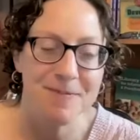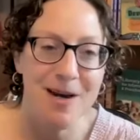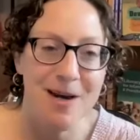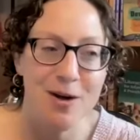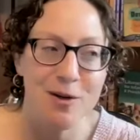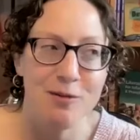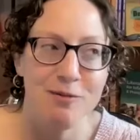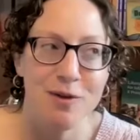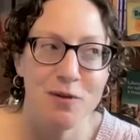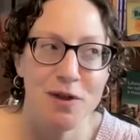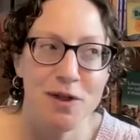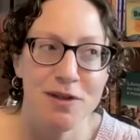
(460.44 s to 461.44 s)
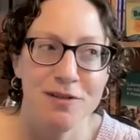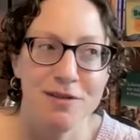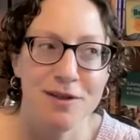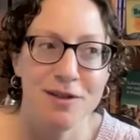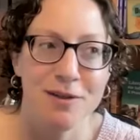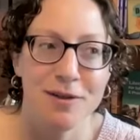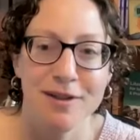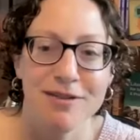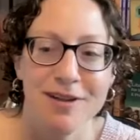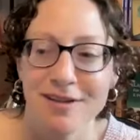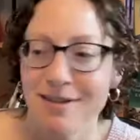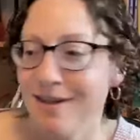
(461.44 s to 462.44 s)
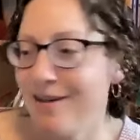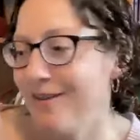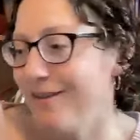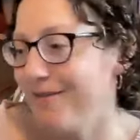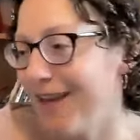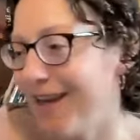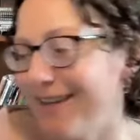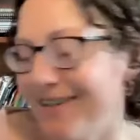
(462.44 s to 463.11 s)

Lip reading: Erin, you can feel free to disagree if I said any of that.